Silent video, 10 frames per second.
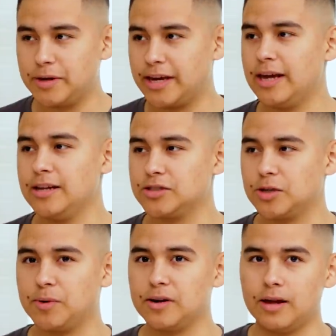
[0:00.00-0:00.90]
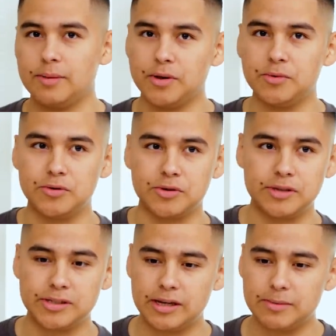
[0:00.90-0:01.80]
mechanics compared to MW to
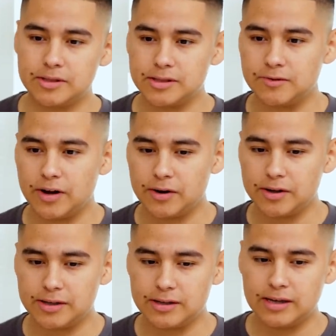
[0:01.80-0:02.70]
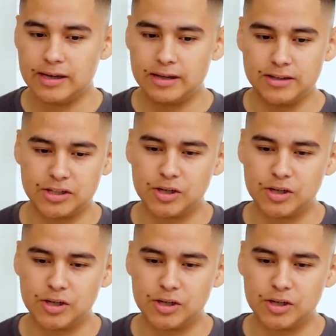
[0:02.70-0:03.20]
this game is it's like